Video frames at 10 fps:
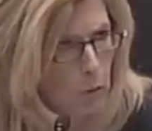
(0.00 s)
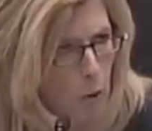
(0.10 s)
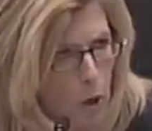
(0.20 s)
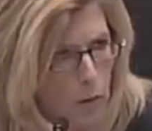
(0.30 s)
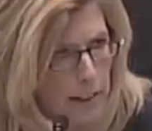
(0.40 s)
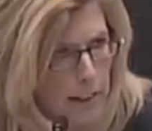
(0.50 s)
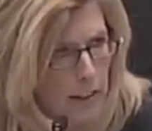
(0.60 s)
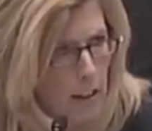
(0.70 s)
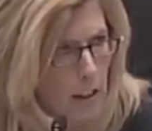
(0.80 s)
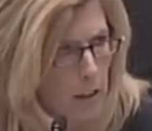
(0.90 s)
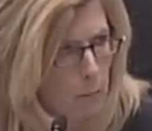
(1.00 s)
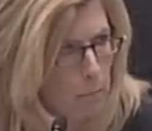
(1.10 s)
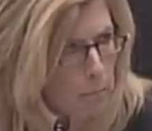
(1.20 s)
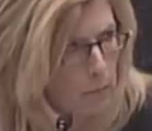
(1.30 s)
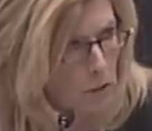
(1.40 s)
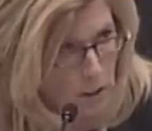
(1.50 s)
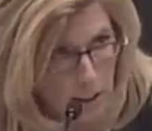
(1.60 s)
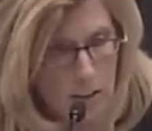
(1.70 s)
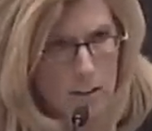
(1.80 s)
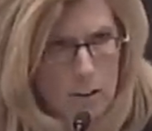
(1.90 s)
eroding our
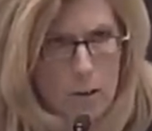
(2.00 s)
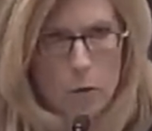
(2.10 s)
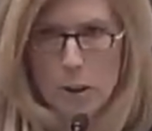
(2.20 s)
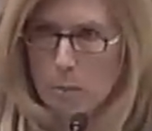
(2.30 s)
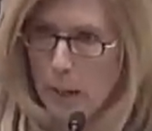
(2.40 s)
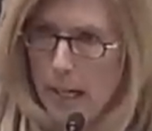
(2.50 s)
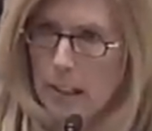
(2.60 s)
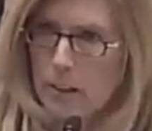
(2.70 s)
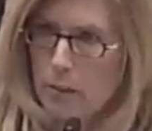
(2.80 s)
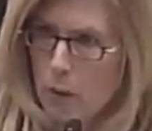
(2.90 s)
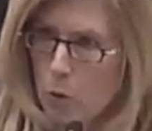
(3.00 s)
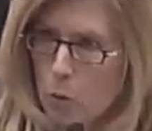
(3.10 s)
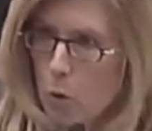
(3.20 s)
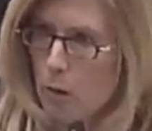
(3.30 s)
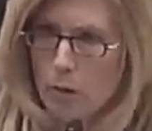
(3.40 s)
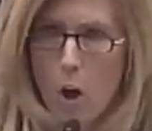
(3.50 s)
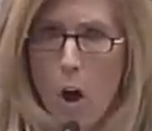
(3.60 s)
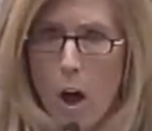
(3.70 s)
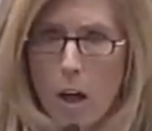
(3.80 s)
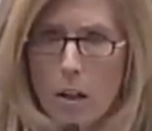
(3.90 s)
citizens' respect for the rule of
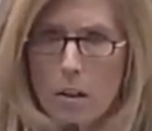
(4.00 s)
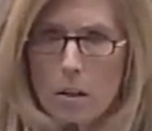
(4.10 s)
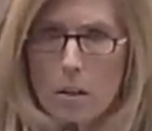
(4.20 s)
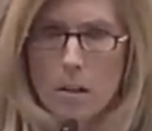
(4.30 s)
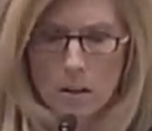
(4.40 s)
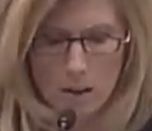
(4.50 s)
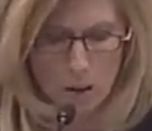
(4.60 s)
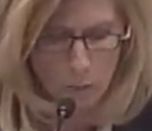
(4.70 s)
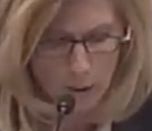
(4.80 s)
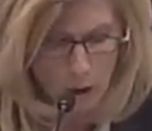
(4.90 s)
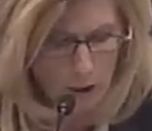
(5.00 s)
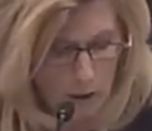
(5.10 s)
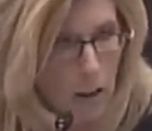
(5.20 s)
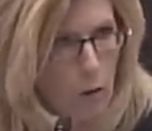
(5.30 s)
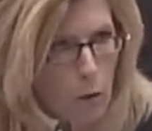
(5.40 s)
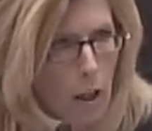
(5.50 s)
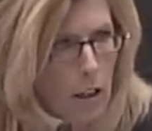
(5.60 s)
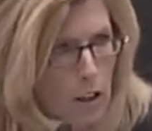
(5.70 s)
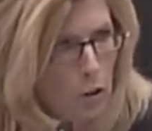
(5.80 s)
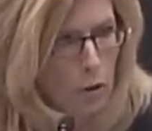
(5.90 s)
law. We are a
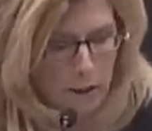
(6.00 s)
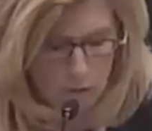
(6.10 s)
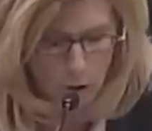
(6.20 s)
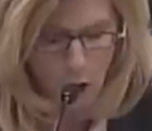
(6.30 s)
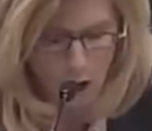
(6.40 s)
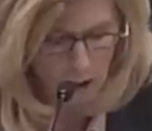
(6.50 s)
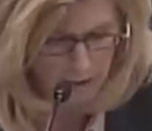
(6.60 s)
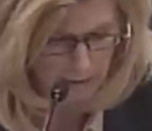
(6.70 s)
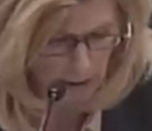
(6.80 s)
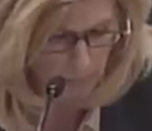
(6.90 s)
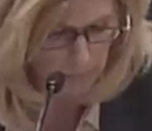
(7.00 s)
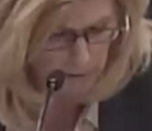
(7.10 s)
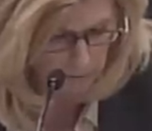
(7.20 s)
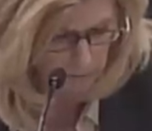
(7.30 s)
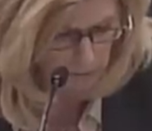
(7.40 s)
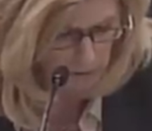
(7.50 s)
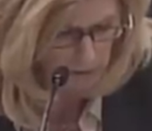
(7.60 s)
country of law and not men.